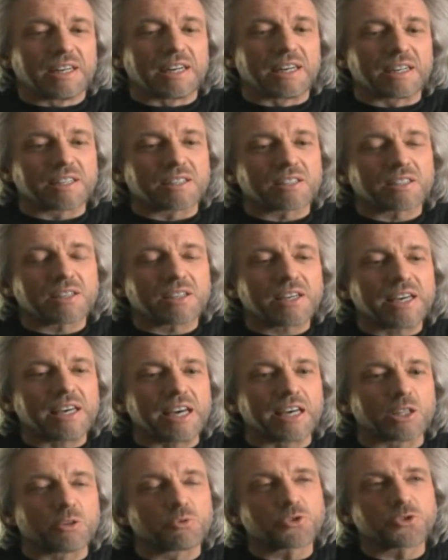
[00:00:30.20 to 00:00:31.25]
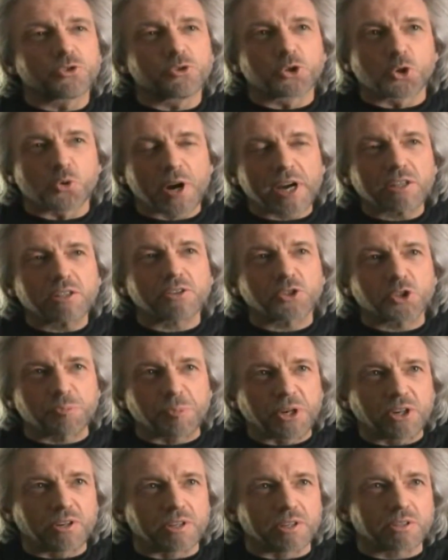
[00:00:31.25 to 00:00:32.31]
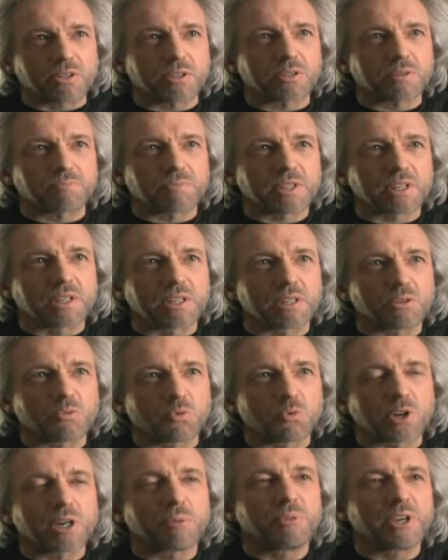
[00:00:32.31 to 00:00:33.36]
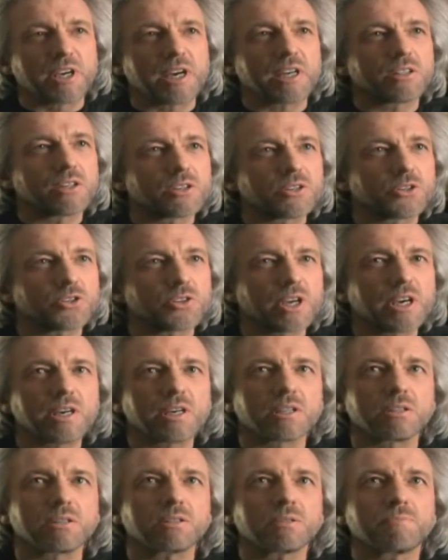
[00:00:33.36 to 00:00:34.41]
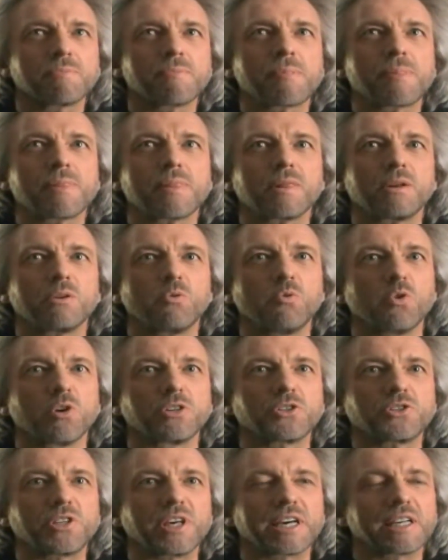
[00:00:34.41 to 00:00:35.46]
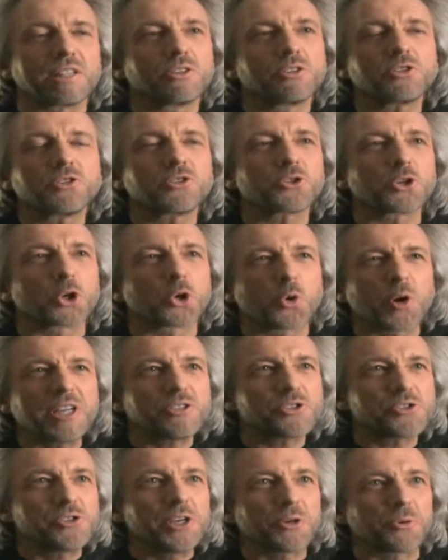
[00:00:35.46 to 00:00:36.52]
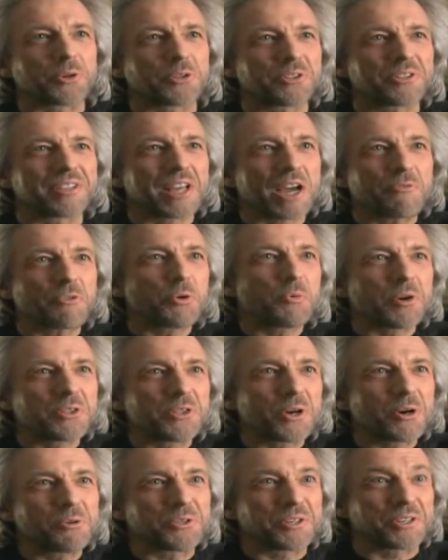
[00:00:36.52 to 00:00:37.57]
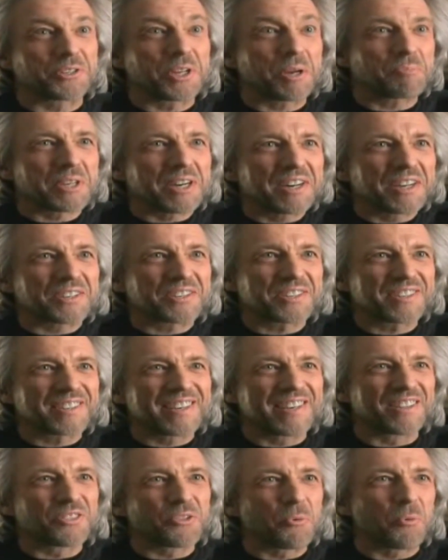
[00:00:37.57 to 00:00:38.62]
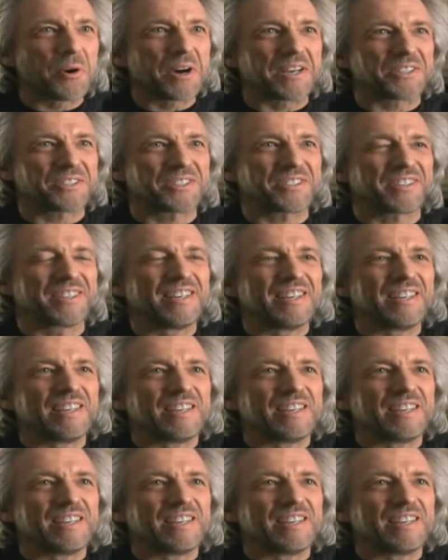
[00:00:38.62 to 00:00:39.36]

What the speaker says: And it was through direct experience what I began to understand was that this is the great secret that everyone knows except us in the West.